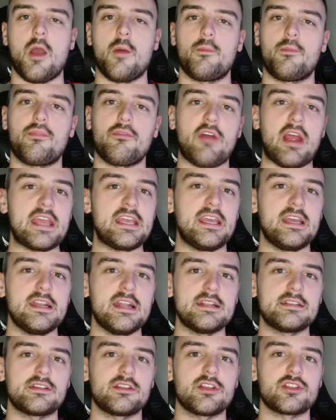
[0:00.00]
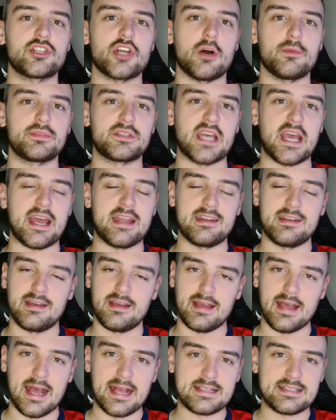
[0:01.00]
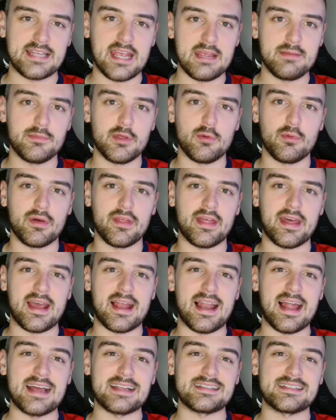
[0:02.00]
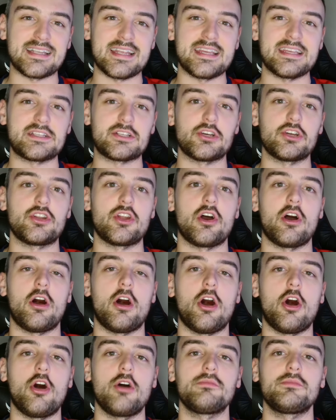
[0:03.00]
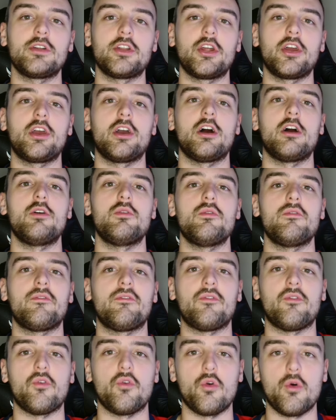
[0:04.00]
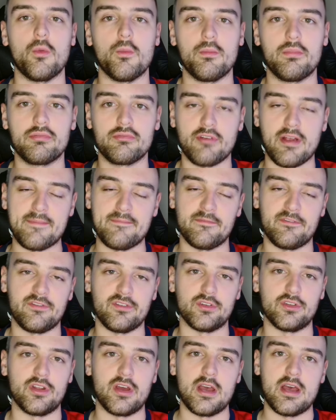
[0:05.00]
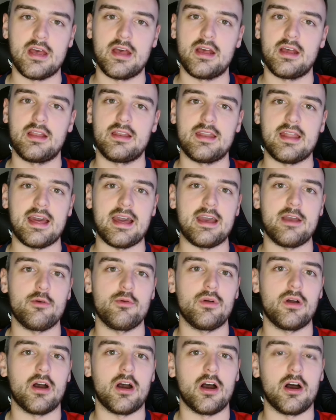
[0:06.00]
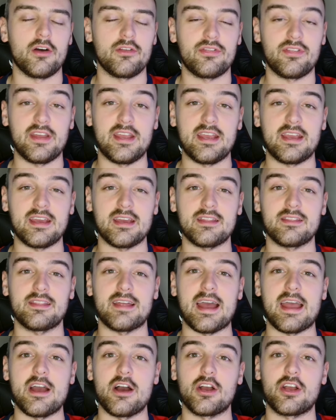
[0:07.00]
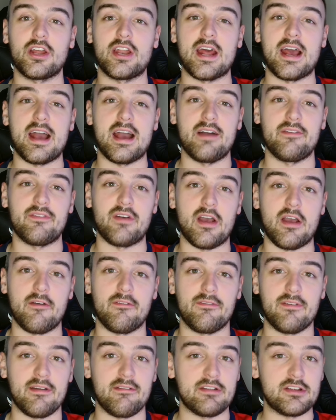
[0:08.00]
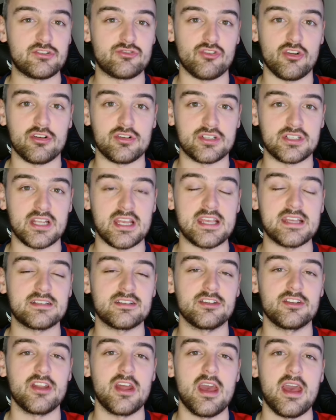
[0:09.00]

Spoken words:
Breaking into the top 10, a team that were there last season, I'm going to go for Brentford. Now, I think they are going to have a very strong season,